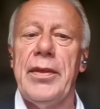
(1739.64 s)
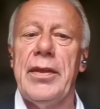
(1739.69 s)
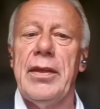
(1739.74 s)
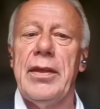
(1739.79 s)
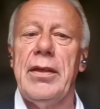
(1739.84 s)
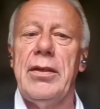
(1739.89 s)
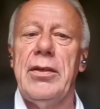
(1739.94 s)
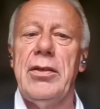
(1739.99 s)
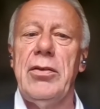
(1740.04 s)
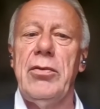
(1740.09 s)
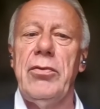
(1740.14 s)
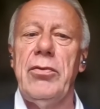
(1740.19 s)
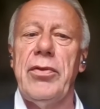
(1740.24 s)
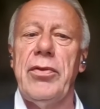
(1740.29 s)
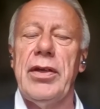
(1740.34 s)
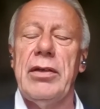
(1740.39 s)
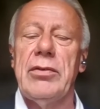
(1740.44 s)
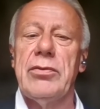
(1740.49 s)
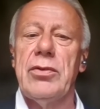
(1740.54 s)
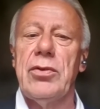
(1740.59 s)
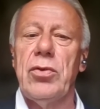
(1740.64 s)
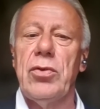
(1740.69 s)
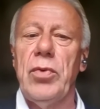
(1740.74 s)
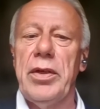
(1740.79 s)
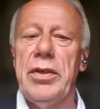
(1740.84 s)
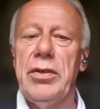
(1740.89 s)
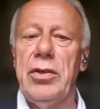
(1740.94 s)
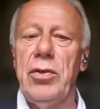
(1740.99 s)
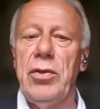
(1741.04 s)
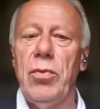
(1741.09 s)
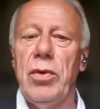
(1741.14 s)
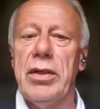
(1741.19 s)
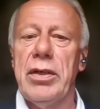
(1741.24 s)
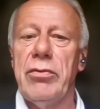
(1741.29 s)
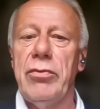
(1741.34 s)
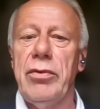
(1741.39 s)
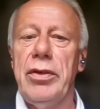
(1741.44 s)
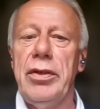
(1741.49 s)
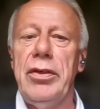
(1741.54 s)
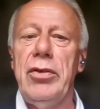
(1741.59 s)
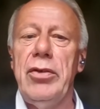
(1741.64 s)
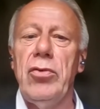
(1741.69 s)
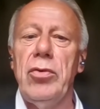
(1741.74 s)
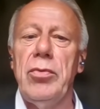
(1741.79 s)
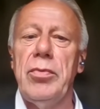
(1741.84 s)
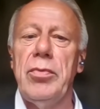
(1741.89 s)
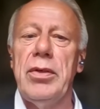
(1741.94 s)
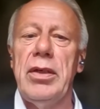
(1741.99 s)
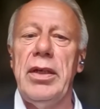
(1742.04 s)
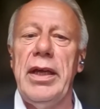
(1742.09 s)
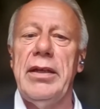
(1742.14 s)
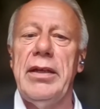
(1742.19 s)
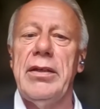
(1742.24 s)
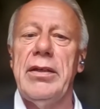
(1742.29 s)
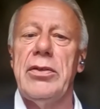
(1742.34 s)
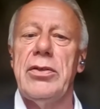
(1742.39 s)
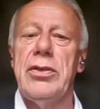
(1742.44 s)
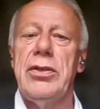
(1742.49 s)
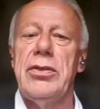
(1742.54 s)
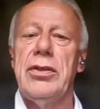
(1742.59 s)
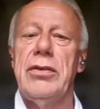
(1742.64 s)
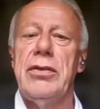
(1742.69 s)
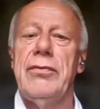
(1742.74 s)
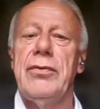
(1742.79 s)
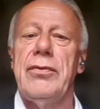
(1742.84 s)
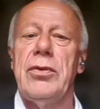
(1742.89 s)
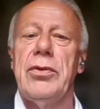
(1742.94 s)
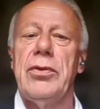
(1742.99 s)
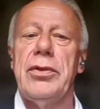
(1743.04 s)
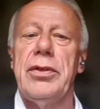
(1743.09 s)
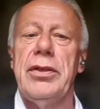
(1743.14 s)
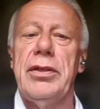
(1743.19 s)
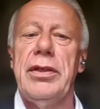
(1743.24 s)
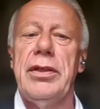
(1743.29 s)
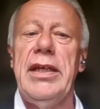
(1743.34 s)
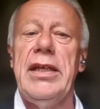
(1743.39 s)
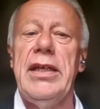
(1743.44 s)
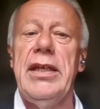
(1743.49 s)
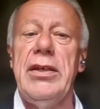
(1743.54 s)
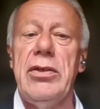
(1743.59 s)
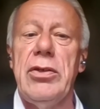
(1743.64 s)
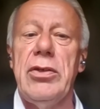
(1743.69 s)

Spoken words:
In 2021, renewable energies avoided in